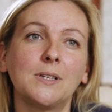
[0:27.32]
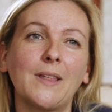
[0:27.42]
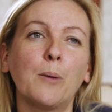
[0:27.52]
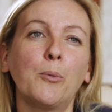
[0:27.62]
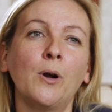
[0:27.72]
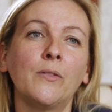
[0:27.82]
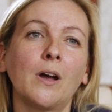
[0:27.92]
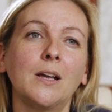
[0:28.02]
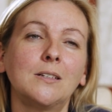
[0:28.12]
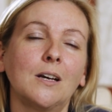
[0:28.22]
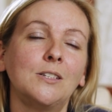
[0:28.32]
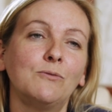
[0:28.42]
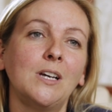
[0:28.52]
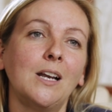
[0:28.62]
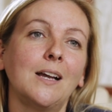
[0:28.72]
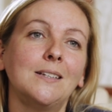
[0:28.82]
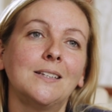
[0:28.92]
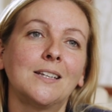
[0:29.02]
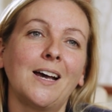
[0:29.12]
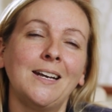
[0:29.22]
it was at that point that I started
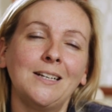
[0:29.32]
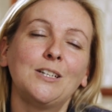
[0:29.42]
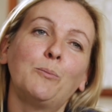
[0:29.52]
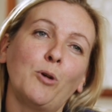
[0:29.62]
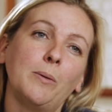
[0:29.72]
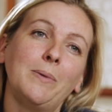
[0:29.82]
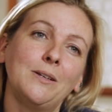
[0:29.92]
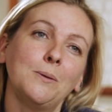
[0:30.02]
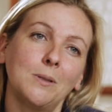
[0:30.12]
realising that I needed to probably